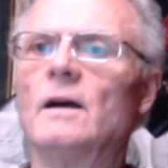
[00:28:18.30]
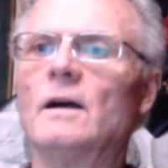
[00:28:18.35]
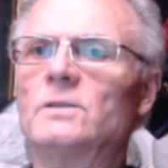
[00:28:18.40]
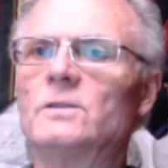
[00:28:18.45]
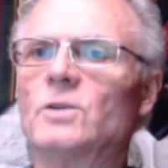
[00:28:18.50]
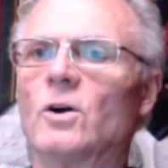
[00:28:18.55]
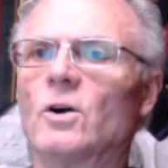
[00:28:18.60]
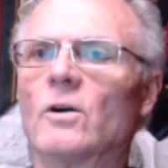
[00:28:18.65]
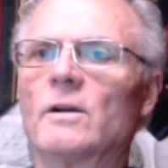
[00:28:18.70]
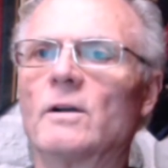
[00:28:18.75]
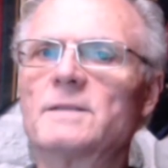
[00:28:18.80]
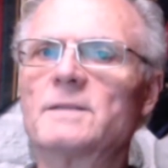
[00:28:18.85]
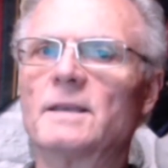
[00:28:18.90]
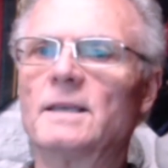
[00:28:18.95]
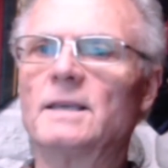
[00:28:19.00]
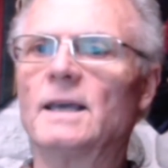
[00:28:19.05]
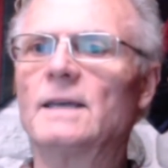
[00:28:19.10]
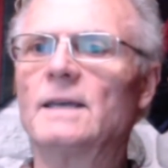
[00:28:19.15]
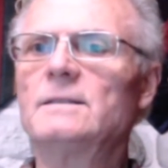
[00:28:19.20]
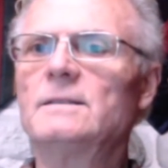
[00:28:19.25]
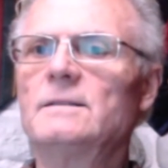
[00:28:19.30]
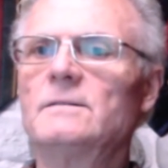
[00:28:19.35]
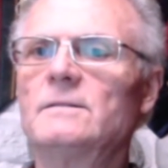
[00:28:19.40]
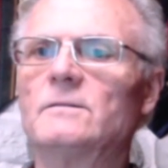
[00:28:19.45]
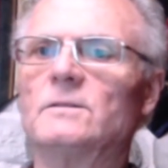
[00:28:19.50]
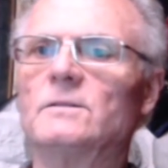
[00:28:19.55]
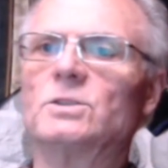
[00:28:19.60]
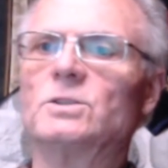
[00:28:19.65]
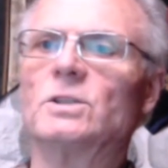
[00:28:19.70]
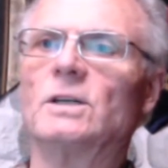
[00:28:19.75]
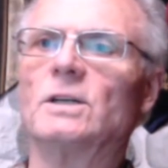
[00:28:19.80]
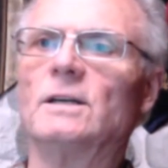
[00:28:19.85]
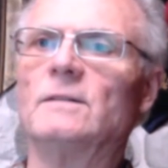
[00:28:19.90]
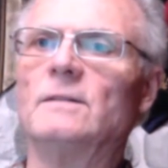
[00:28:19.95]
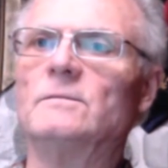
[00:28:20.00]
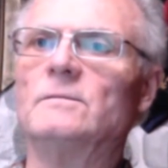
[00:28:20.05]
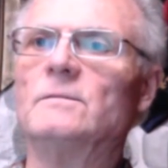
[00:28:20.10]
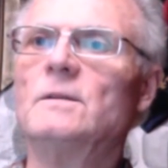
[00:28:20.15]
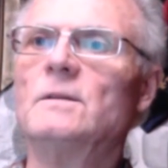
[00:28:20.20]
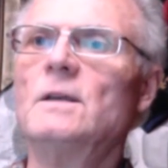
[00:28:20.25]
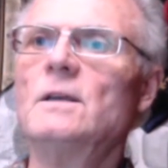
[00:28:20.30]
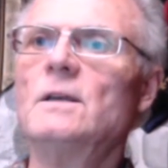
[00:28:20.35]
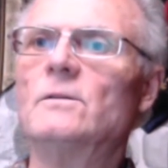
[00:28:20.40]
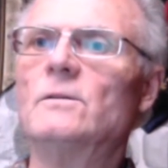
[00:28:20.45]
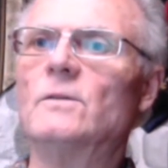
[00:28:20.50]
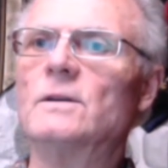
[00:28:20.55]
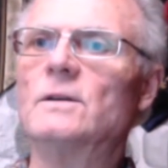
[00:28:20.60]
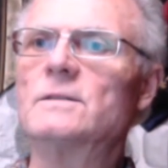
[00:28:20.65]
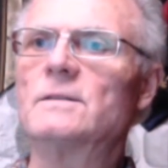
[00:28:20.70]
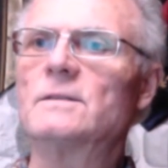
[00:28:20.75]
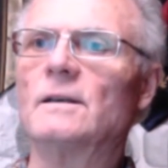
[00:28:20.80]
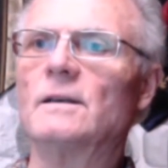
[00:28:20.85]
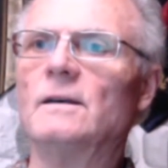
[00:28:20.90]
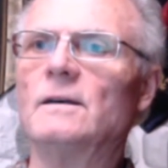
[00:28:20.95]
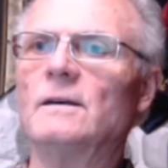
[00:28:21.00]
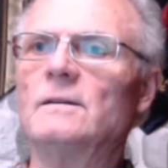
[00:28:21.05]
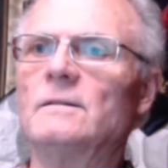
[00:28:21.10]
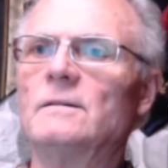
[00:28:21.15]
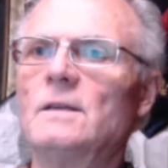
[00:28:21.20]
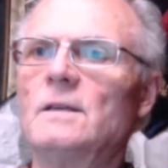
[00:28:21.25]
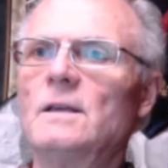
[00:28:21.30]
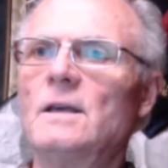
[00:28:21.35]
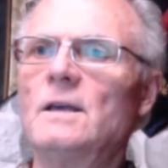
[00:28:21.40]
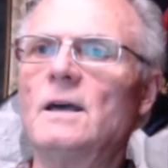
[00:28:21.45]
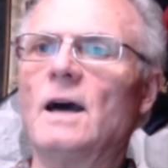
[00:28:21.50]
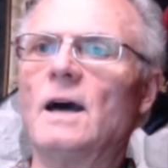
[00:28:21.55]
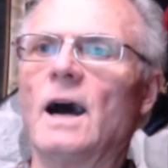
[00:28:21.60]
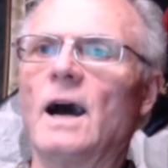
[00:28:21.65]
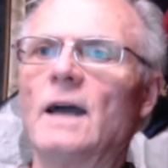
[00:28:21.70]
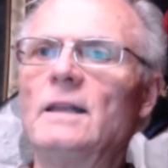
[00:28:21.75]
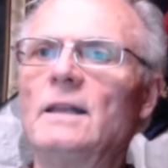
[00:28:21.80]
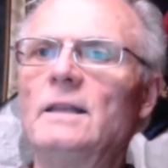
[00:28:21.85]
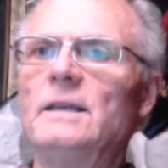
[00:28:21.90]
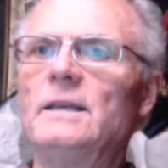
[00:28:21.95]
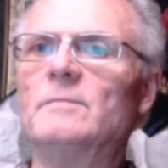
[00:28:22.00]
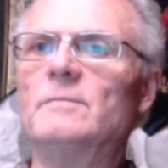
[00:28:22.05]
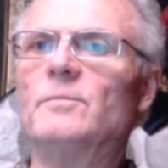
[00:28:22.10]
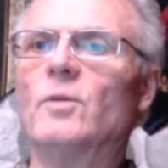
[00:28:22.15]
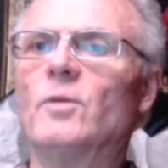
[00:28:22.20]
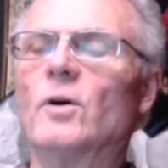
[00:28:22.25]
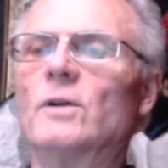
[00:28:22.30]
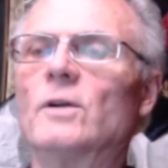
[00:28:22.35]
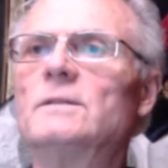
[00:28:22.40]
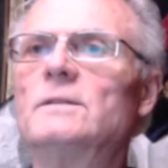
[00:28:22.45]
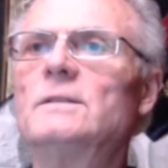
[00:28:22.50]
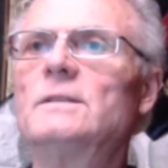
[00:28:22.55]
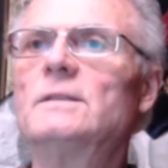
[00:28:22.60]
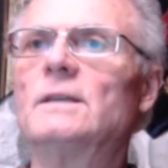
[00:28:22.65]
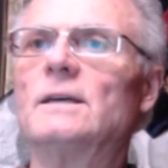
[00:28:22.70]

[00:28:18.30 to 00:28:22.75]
Taurus again, which was highly important.